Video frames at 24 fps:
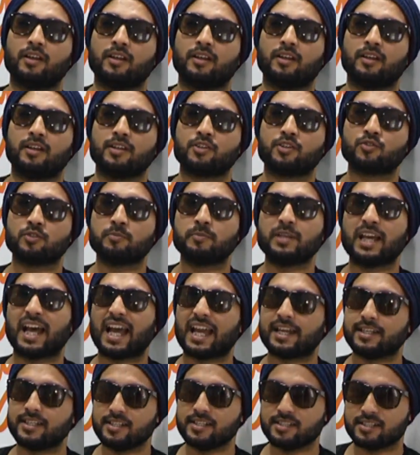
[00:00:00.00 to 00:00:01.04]
It should be
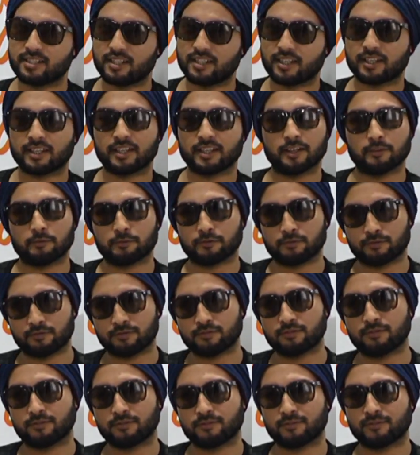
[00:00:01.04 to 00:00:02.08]
IDGAF.
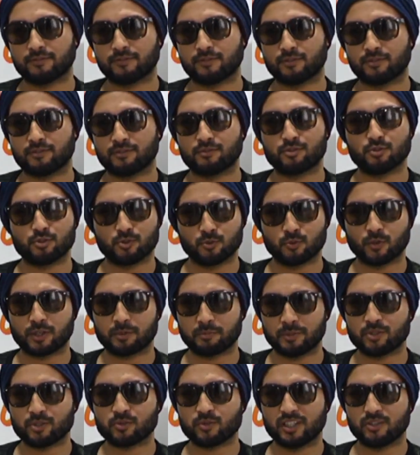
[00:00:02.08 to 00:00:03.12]
Do you want
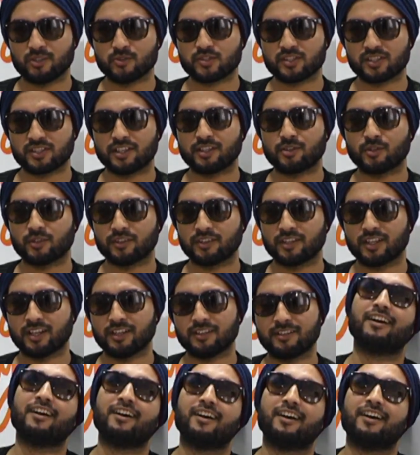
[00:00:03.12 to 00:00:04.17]
me to elucidate on that?
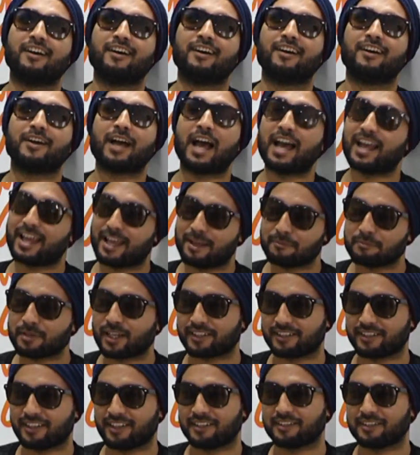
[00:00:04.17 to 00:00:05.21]
I am
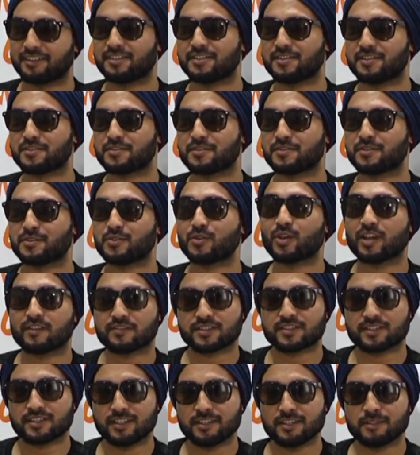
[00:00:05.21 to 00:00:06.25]
like that. You have
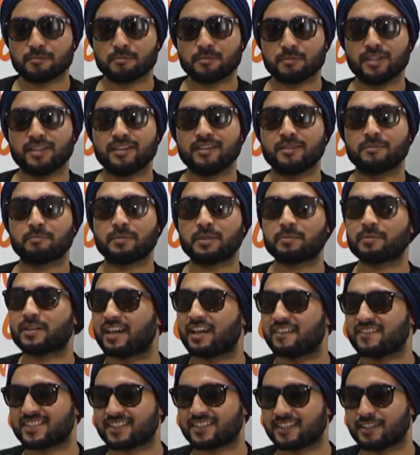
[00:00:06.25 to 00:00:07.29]
seen me, people
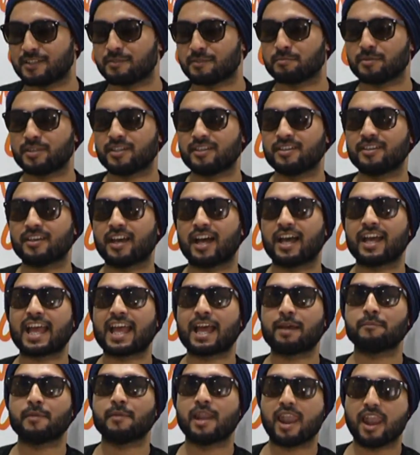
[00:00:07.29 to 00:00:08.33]
have seen me, I
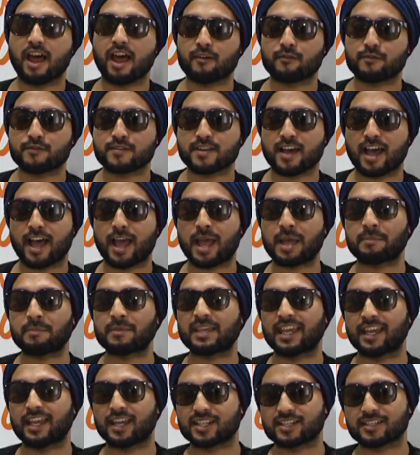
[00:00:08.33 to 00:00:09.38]
am loved, I am
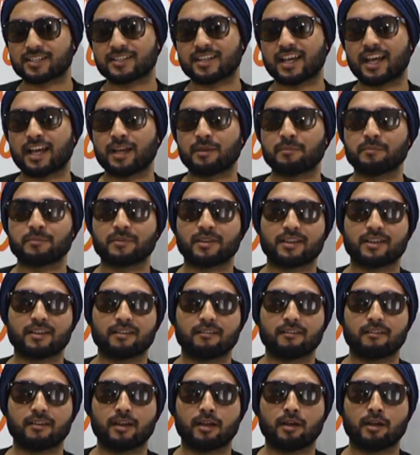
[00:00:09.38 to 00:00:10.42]
hated, I
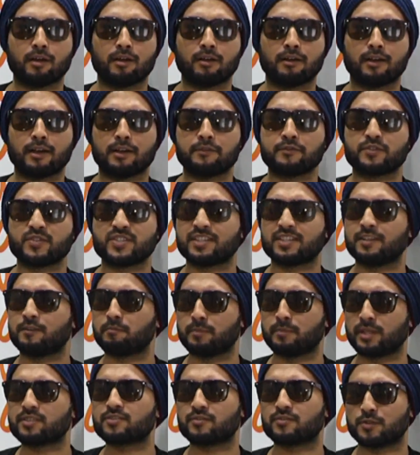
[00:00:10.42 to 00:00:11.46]
have received
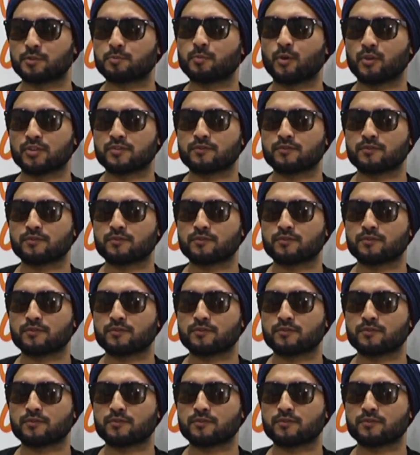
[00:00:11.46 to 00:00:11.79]
mixed response